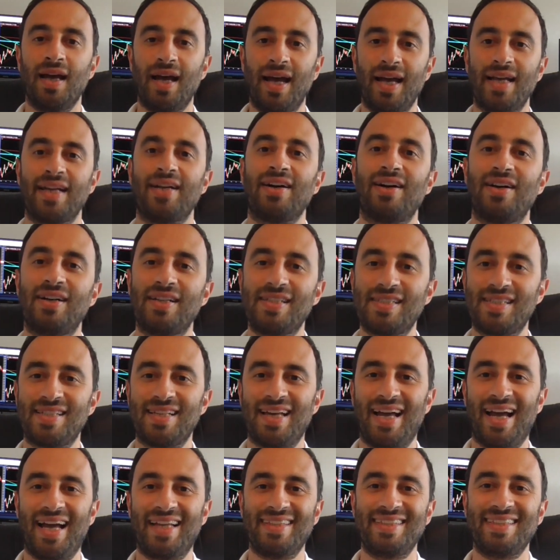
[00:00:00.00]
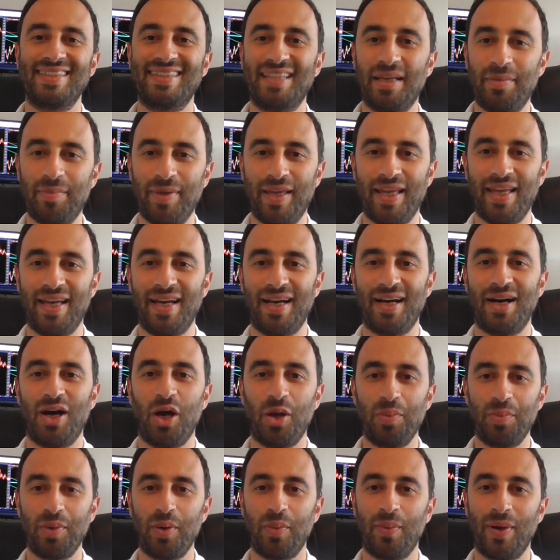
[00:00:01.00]
Hey guys, Andy Demi here,
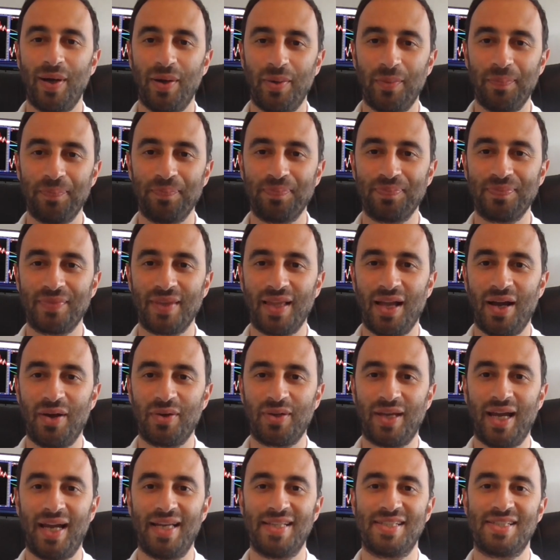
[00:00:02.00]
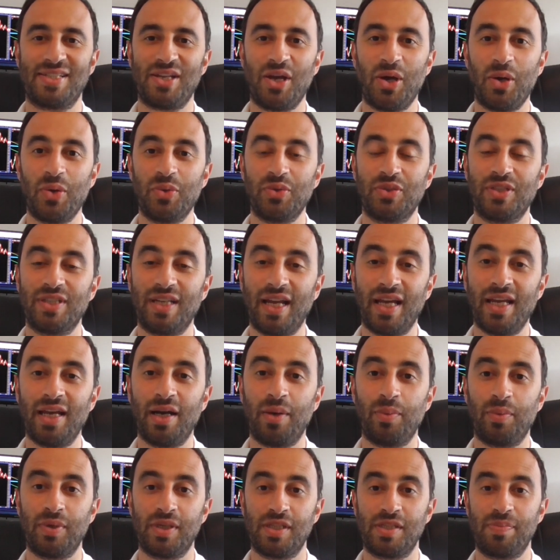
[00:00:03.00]
hope you're well. Okay, so today
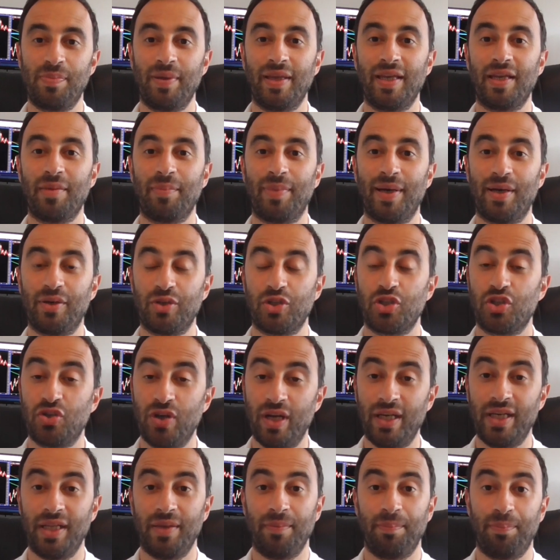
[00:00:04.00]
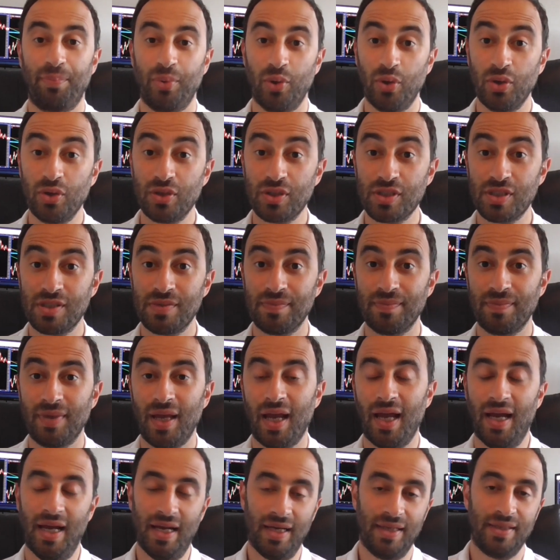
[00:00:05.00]
I want to speak about trading books
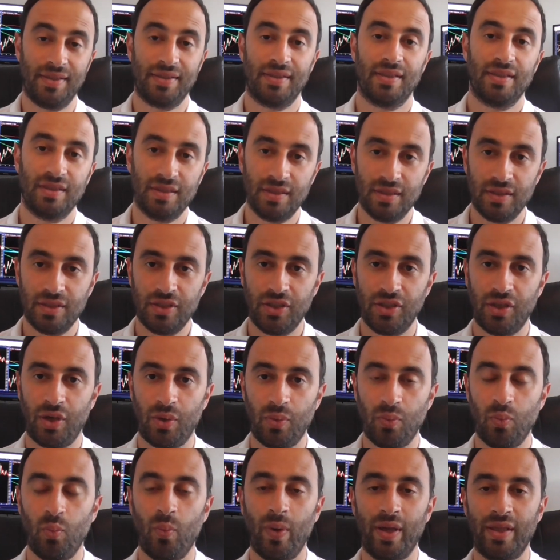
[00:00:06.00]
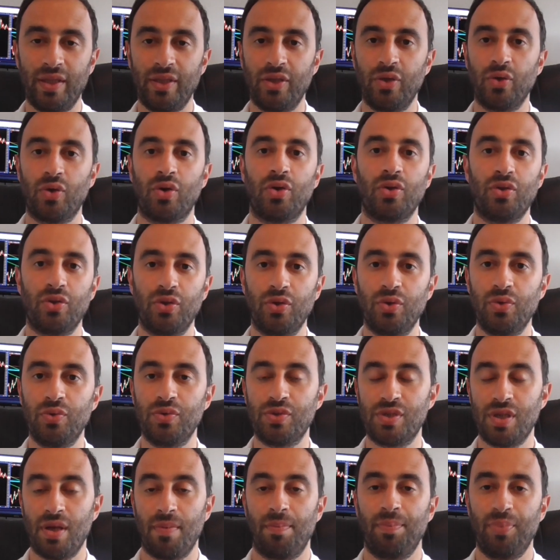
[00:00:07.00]
and whether you can
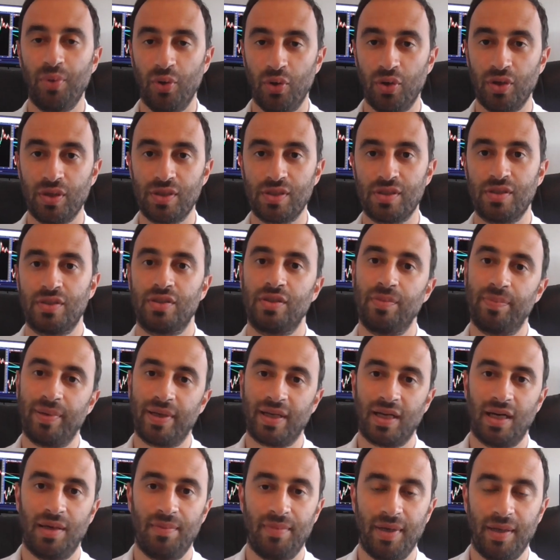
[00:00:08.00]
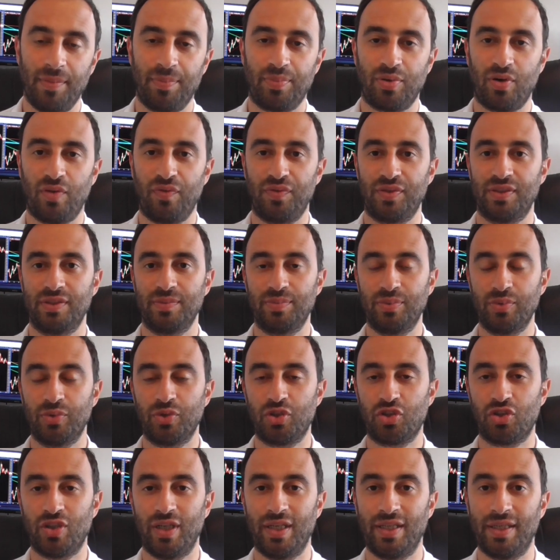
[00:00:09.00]
use books to become a profitable
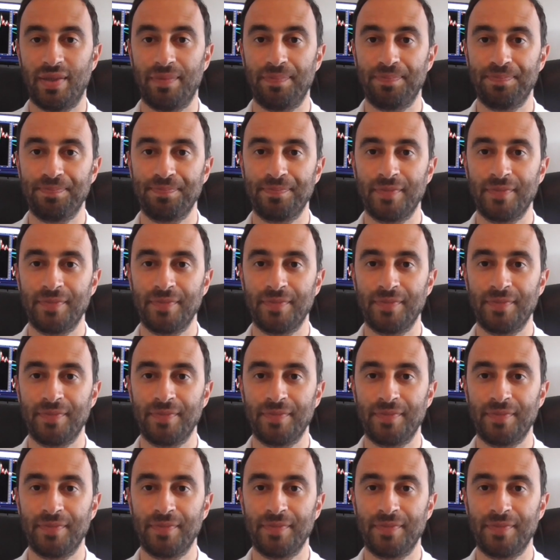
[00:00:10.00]
trader.